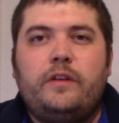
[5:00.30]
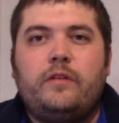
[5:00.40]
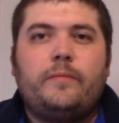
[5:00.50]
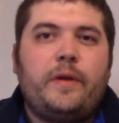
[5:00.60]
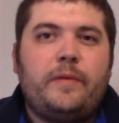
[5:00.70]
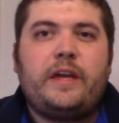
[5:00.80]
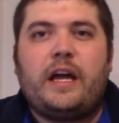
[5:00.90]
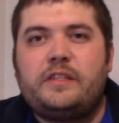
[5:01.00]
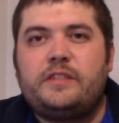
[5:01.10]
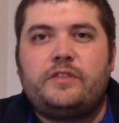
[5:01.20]
maybe
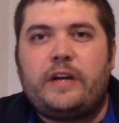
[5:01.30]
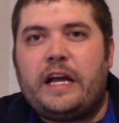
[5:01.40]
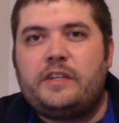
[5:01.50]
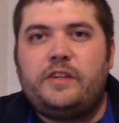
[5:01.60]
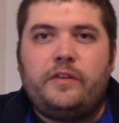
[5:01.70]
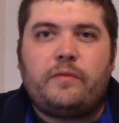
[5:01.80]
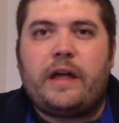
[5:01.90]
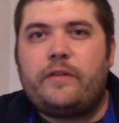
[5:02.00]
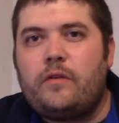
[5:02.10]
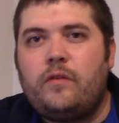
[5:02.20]
cash is trash and you'd
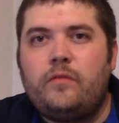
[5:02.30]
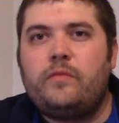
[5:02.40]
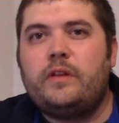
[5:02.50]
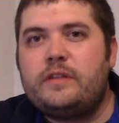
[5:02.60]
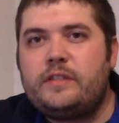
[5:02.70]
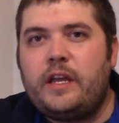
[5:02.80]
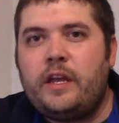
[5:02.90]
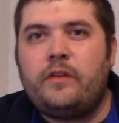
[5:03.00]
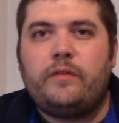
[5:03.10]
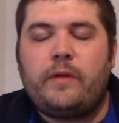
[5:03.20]
rather own real
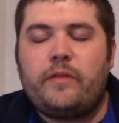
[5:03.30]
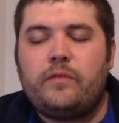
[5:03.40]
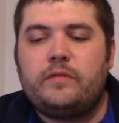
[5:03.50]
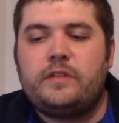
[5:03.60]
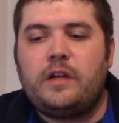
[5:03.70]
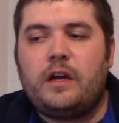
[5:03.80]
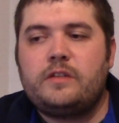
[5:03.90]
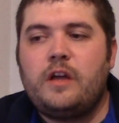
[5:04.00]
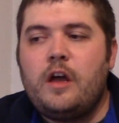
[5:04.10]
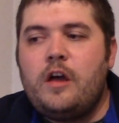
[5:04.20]
estate or you'd rather own
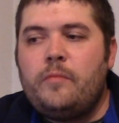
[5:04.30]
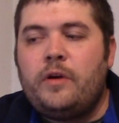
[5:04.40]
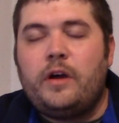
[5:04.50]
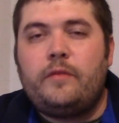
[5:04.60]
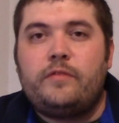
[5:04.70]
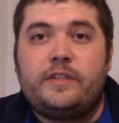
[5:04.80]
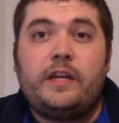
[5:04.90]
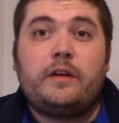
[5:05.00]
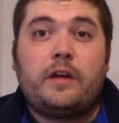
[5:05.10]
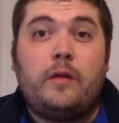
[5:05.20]
stocks. But
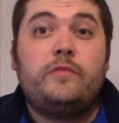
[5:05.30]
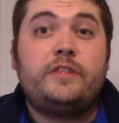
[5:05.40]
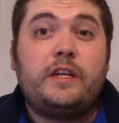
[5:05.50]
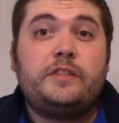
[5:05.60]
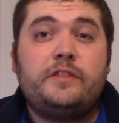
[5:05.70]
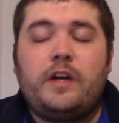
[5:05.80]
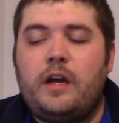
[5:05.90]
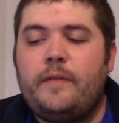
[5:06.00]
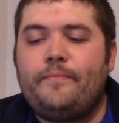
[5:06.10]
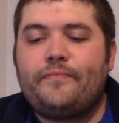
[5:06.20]
come recession
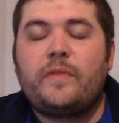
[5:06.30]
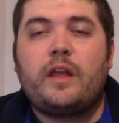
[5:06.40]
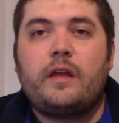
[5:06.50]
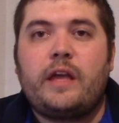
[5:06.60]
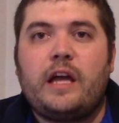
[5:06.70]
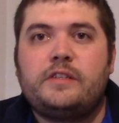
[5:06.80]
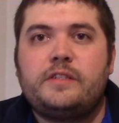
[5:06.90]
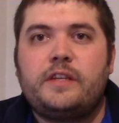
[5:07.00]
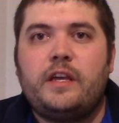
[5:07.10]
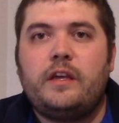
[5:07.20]
time, cash
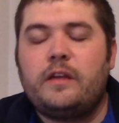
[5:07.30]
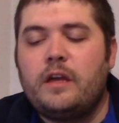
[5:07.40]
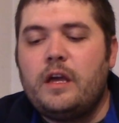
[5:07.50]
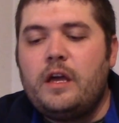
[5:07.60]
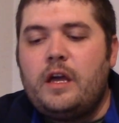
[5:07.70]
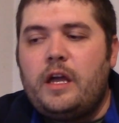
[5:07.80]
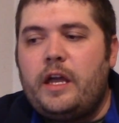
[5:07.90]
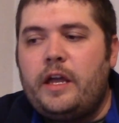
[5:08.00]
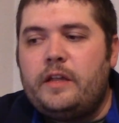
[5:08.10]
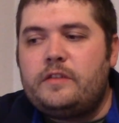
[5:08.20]
is king.
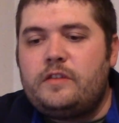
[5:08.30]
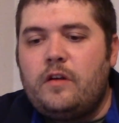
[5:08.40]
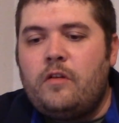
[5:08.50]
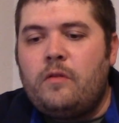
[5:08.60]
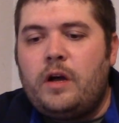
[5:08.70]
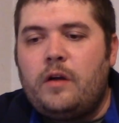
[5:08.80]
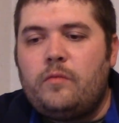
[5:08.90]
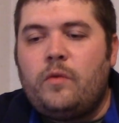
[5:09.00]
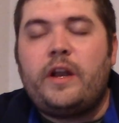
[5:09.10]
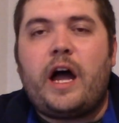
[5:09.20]
And so
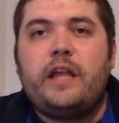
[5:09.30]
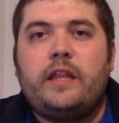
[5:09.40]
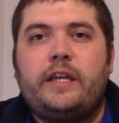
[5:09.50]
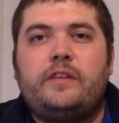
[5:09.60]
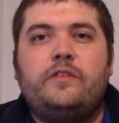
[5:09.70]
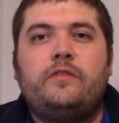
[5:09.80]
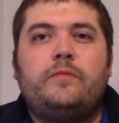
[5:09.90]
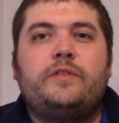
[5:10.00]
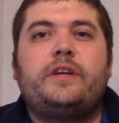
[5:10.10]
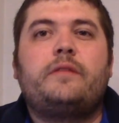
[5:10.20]
what I like to do to
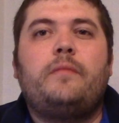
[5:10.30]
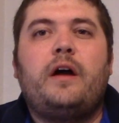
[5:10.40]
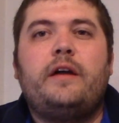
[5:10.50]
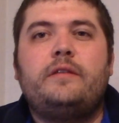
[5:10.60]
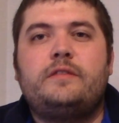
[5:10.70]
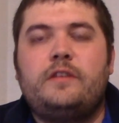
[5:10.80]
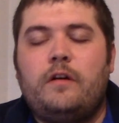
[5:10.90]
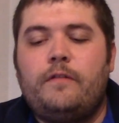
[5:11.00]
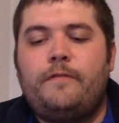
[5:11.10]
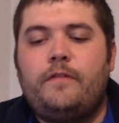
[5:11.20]
protect
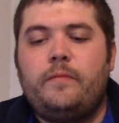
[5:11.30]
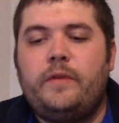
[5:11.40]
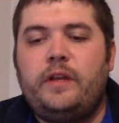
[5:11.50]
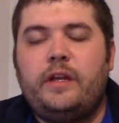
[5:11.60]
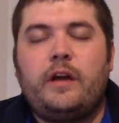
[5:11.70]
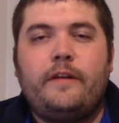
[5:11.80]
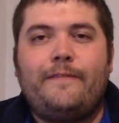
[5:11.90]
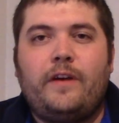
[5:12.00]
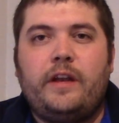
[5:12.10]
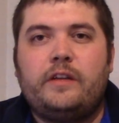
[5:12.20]
myself from any kind of
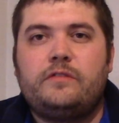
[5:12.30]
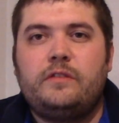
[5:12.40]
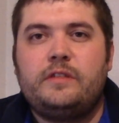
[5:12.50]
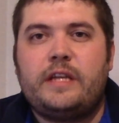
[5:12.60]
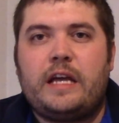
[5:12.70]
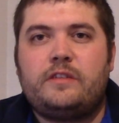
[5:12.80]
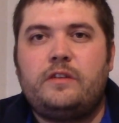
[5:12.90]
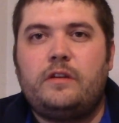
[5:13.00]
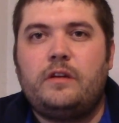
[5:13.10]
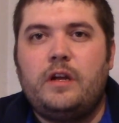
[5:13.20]
financial disaster